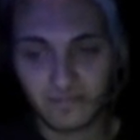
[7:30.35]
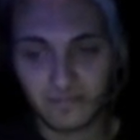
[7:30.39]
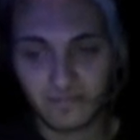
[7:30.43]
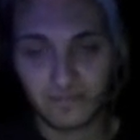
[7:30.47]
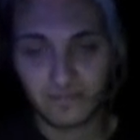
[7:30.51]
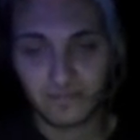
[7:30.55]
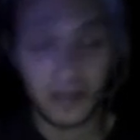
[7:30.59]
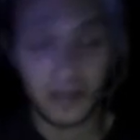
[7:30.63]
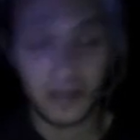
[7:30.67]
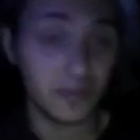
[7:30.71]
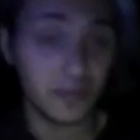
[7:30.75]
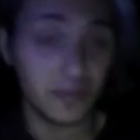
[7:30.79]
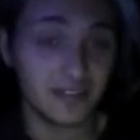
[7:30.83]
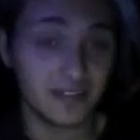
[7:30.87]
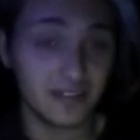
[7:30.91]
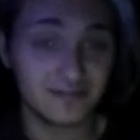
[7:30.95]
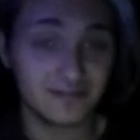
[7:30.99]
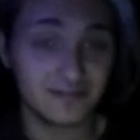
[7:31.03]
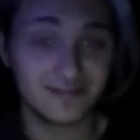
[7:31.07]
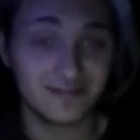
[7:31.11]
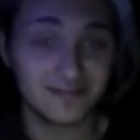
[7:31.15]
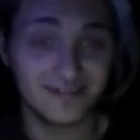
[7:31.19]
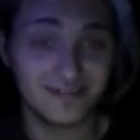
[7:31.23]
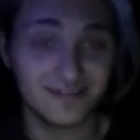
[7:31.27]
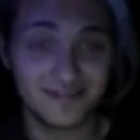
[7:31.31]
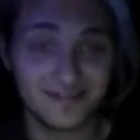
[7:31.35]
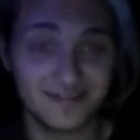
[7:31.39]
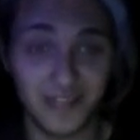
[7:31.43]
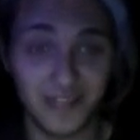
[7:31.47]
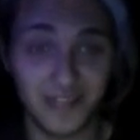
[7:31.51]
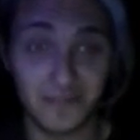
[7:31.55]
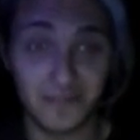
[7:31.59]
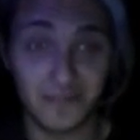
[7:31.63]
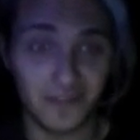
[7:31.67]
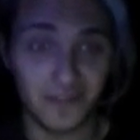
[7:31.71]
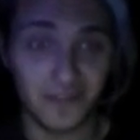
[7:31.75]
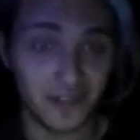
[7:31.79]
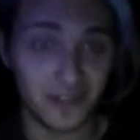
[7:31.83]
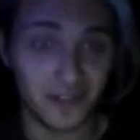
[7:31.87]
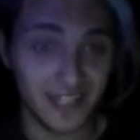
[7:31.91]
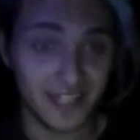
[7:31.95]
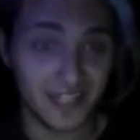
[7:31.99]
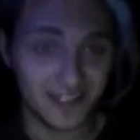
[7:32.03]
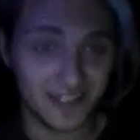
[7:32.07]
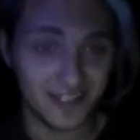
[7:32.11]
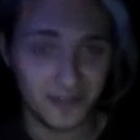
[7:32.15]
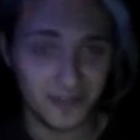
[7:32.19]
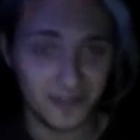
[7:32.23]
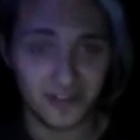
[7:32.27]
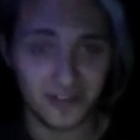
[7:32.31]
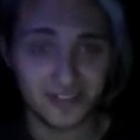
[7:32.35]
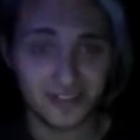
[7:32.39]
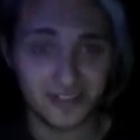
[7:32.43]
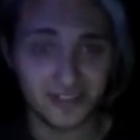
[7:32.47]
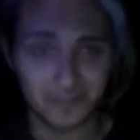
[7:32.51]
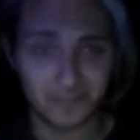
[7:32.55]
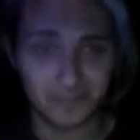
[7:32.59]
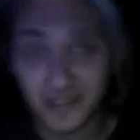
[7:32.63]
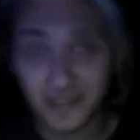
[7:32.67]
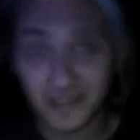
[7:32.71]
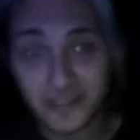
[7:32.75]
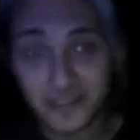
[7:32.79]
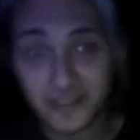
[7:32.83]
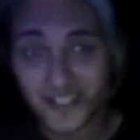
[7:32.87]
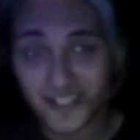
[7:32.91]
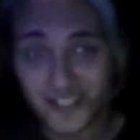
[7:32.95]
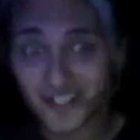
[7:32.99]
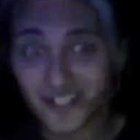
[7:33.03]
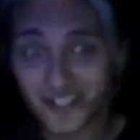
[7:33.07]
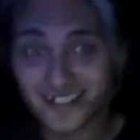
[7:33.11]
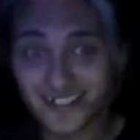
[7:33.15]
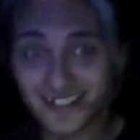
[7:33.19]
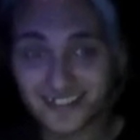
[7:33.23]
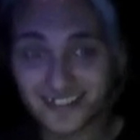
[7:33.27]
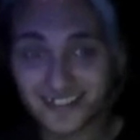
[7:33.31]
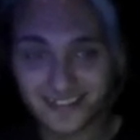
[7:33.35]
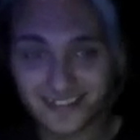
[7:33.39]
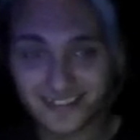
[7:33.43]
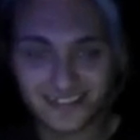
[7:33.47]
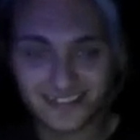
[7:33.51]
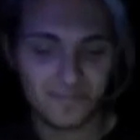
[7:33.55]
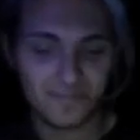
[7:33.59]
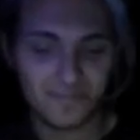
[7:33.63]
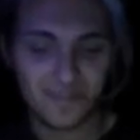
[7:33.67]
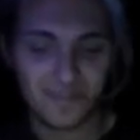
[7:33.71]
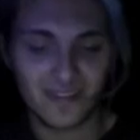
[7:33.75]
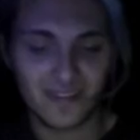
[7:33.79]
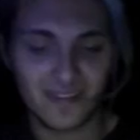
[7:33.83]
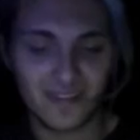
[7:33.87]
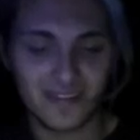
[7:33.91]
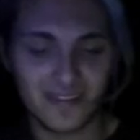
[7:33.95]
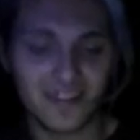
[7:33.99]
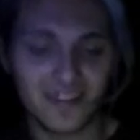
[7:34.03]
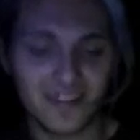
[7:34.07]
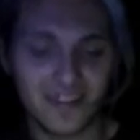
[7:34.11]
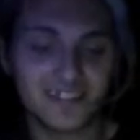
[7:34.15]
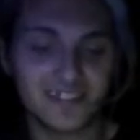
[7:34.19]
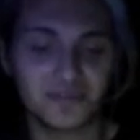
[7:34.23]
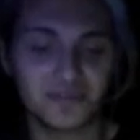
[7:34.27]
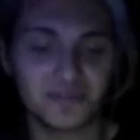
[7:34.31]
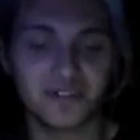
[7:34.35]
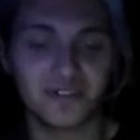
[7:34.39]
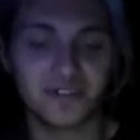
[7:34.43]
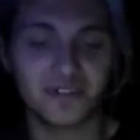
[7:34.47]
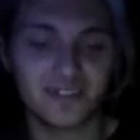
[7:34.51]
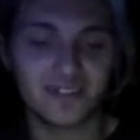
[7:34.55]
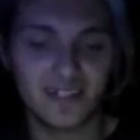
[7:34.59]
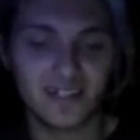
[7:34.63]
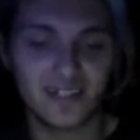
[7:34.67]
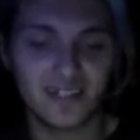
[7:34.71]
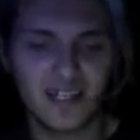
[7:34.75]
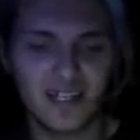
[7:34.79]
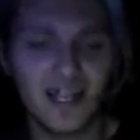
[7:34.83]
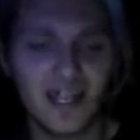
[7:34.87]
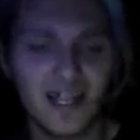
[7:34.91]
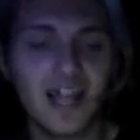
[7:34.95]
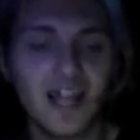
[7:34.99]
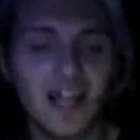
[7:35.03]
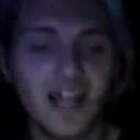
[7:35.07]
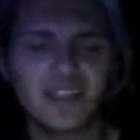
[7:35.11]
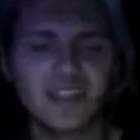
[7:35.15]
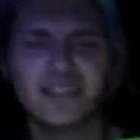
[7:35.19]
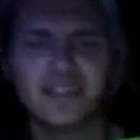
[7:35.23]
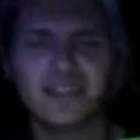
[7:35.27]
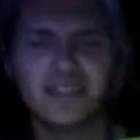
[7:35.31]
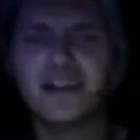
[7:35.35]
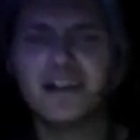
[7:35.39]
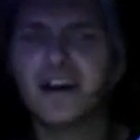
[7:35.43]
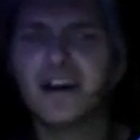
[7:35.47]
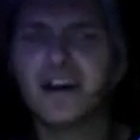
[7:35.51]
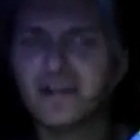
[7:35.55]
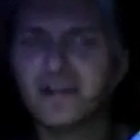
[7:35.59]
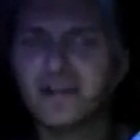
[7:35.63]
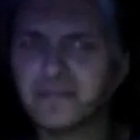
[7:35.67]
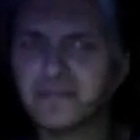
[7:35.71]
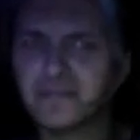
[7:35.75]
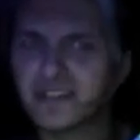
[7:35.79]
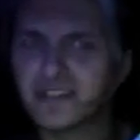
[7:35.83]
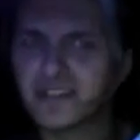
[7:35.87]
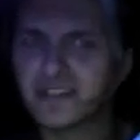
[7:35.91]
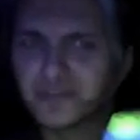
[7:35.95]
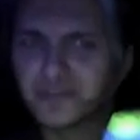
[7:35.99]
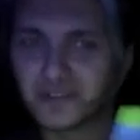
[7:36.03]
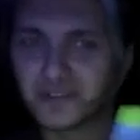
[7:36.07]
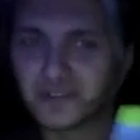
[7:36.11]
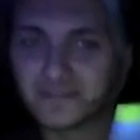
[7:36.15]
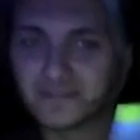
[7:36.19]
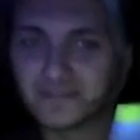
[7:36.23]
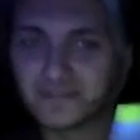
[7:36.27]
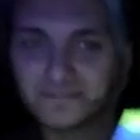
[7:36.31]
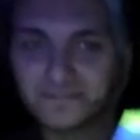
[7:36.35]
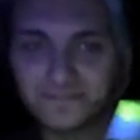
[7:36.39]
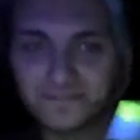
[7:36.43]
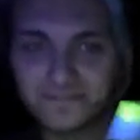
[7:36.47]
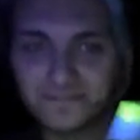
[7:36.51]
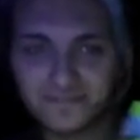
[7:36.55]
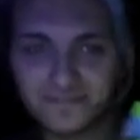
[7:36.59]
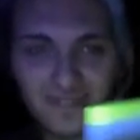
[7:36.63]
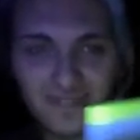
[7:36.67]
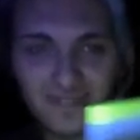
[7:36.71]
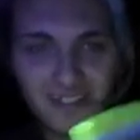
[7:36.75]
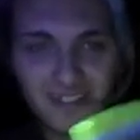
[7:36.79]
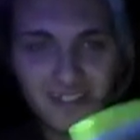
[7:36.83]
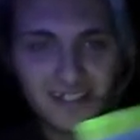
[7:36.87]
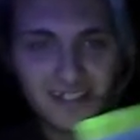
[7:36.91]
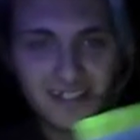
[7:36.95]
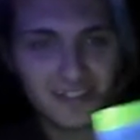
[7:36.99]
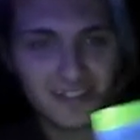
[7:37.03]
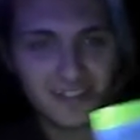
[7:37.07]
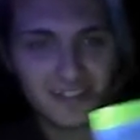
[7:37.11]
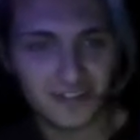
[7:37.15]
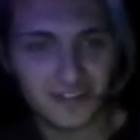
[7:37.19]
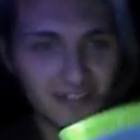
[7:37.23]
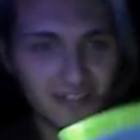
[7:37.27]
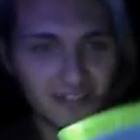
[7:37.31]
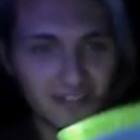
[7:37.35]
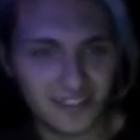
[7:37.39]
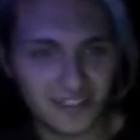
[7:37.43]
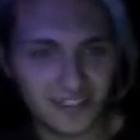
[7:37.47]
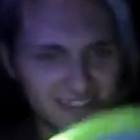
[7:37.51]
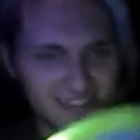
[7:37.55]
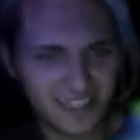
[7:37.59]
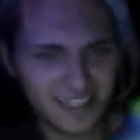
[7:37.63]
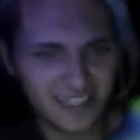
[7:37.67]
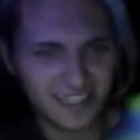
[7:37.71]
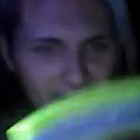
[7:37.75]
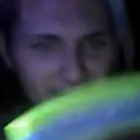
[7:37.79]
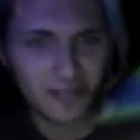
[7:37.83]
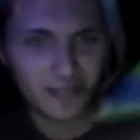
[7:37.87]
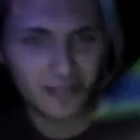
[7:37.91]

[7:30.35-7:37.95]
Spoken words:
Play with it. If you're a tattoo artist, play with the shit. This one. Love this one. Look at it. It's like I'm at a